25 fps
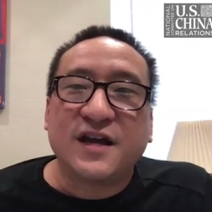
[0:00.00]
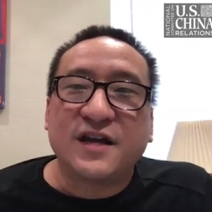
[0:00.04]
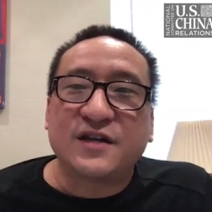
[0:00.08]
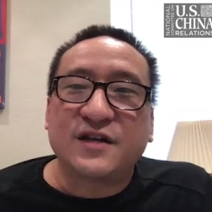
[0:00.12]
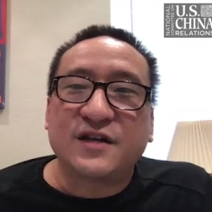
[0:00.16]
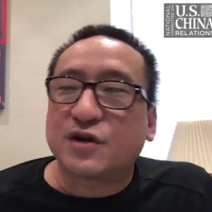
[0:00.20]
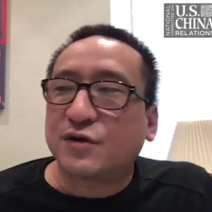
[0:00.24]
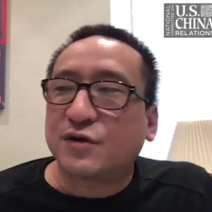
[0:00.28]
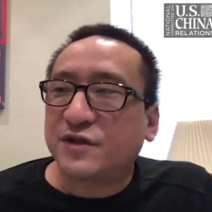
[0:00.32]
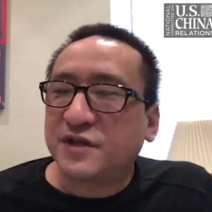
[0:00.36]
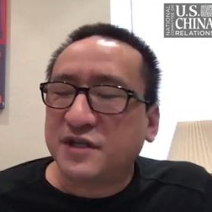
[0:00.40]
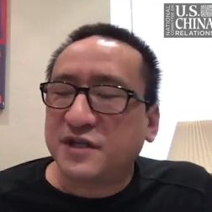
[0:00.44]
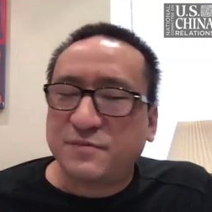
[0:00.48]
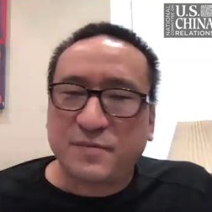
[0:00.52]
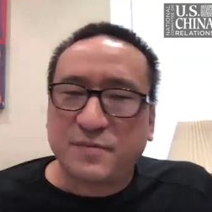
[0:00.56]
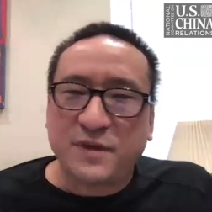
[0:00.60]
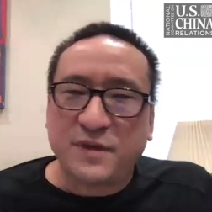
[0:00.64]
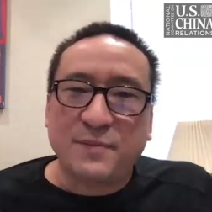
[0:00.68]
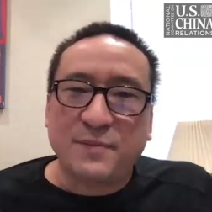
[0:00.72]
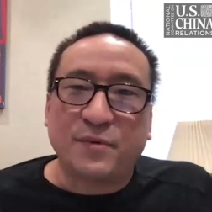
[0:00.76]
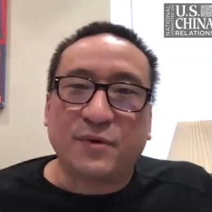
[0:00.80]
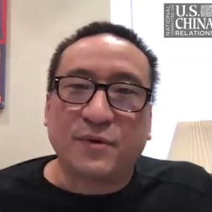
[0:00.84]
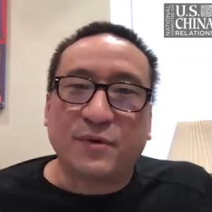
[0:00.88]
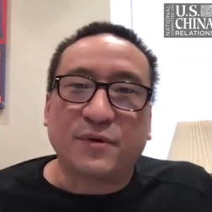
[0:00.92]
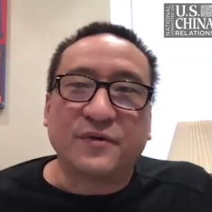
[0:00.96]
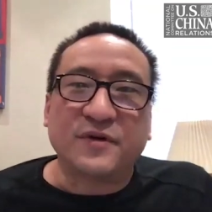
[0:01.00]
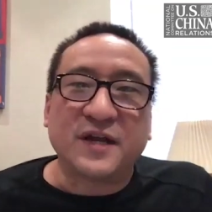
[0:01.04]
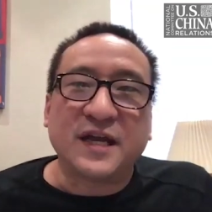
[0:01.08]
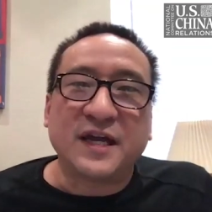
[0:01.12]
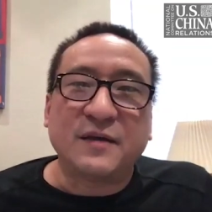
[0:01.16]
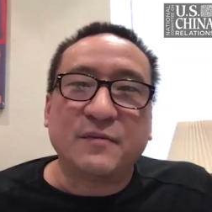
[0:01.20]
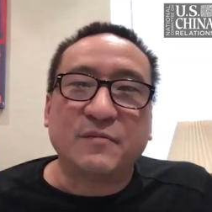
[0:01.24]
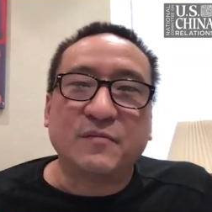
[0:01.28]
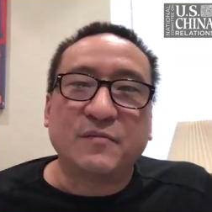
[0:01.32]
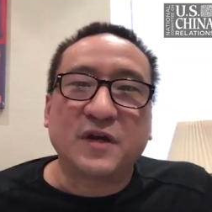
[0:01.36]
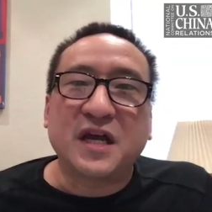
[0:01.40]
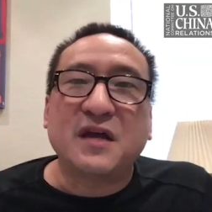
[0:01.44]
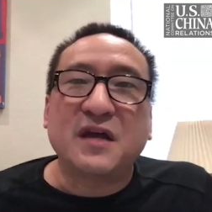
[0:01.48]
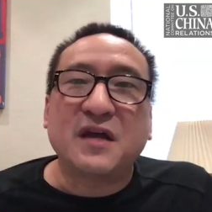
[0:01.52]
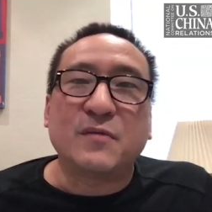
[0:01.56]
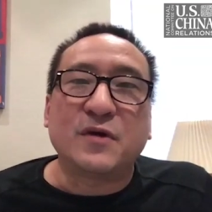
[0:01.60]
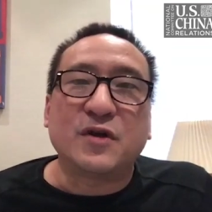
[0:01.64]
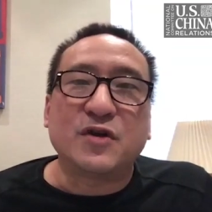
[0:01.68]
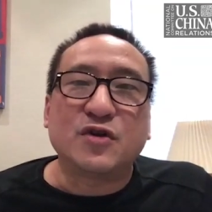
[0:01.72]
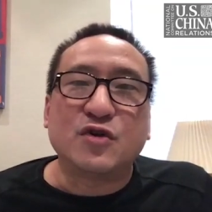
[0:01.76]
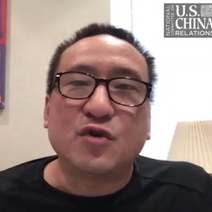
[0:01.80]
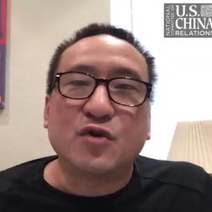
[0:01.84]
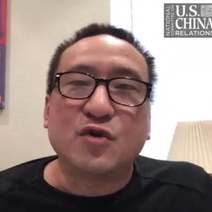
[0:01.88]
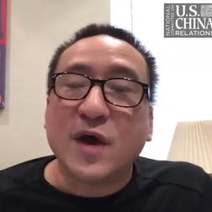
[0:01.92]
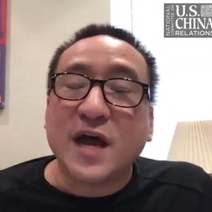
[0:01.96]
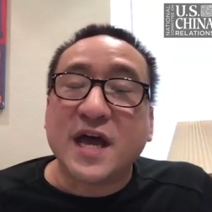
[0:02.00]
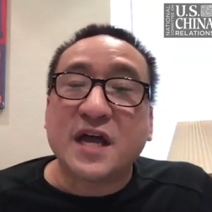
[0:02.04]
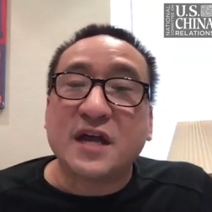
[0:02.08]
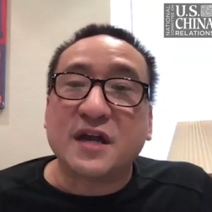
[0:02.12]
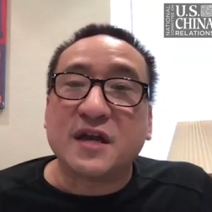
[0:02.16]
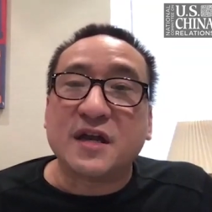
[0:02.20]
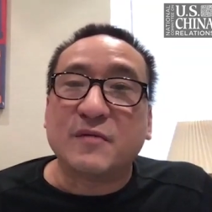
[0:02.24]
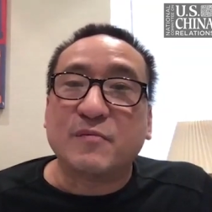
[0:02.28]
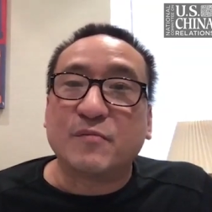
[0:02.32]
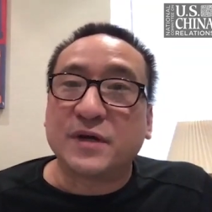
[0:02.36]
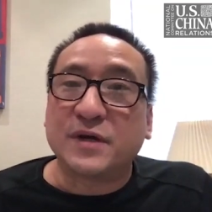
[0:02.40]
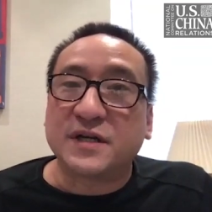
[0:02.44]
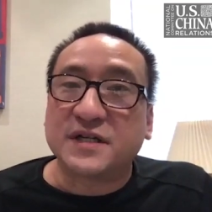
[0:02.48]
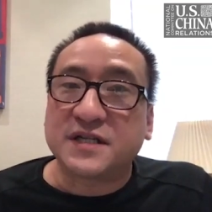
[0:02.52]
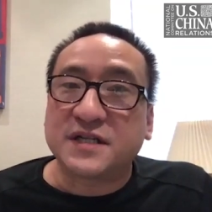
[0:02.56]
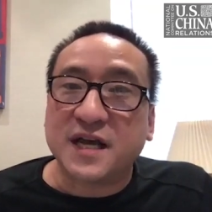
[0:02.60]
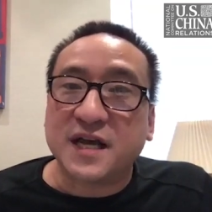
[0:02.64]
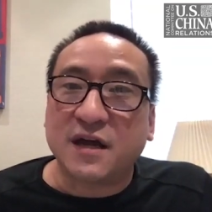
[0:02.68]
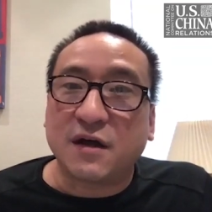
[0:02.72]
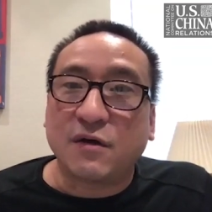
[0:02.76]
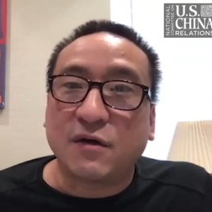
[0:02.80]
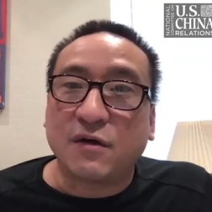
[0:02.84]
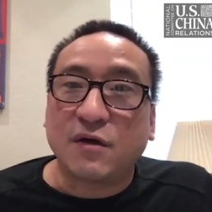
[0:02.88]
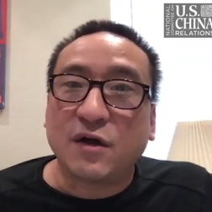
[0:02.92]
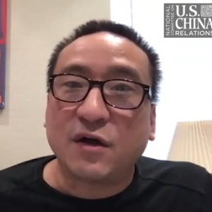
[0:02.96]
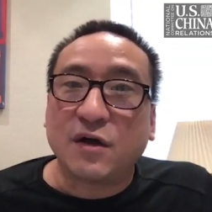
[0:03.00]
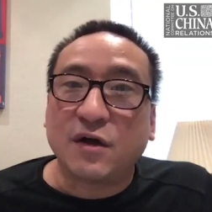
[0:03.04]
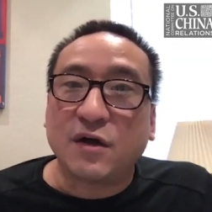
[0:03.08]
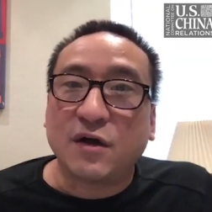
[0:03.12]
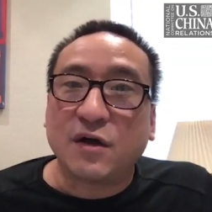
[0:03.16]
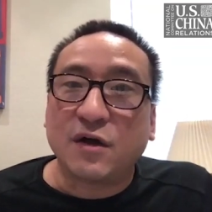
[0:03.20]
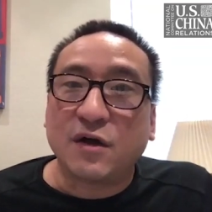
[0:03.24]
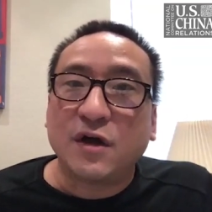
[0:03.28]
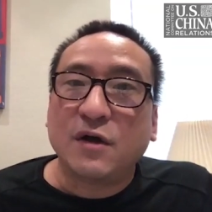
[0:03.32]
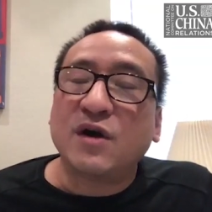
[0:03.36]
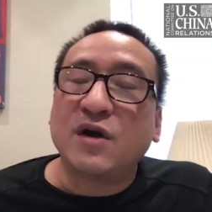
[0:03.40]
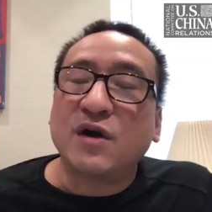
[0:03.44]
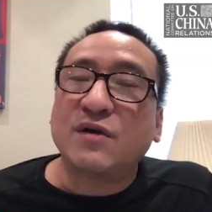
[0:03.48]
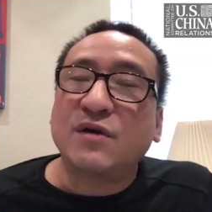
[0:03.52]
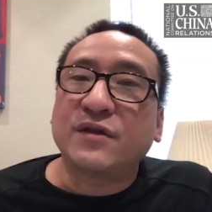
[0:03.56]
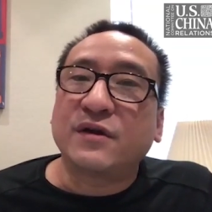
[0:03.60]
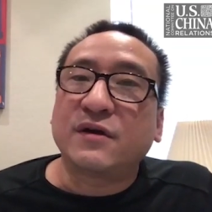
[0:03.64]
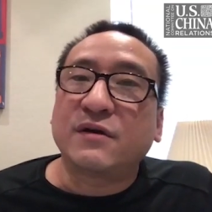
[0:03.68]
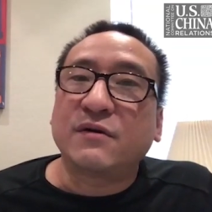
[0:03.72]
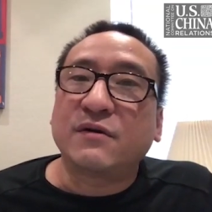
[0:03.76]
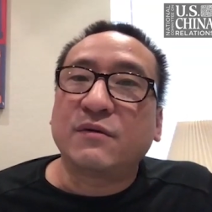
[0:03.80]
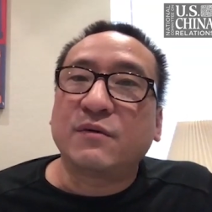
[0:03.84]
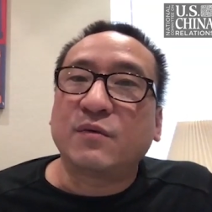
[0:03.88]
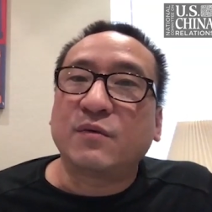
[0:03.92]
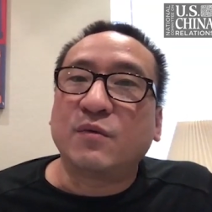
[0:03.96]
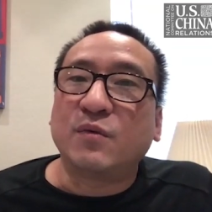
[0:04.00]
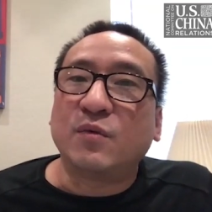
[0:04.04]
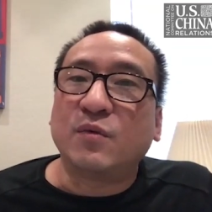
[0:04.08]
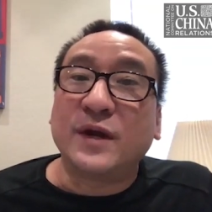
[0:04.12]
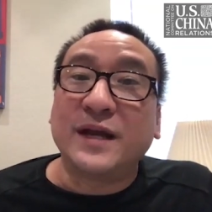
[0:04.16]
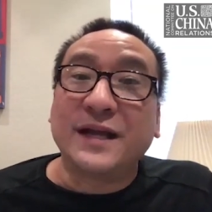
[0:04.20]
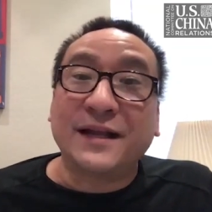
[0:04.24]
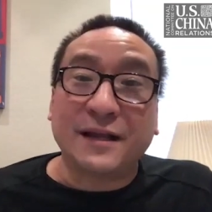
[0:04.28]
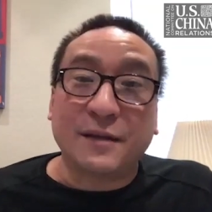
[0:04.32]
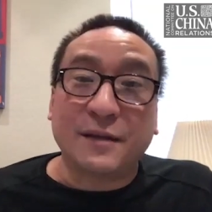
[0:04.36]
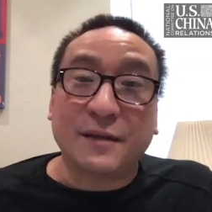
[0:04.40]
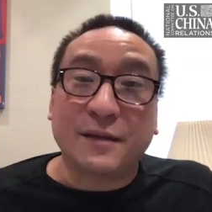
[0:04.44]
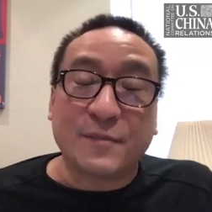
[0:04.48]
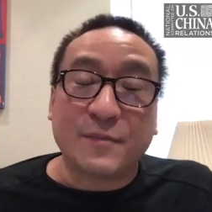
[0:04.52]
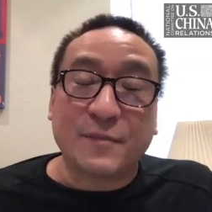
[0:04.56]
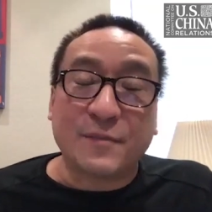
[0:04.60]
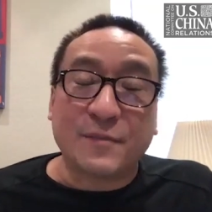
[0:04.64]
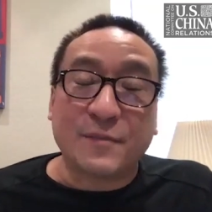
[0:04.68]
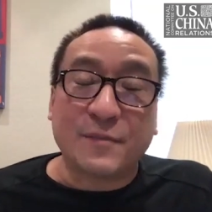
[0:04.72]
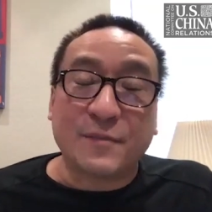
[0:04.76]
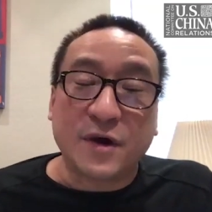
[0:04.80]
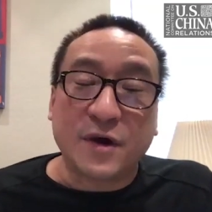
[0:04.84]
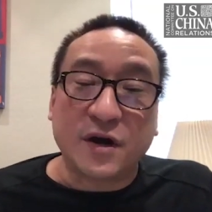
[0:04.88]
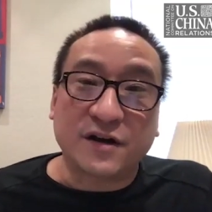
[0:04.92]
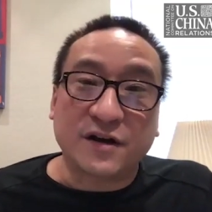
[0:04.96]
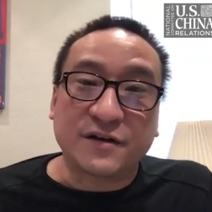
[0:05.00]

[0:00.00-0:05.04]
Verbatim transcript: It's all these people named Kim and Yuen and Patel. We're the real Americans.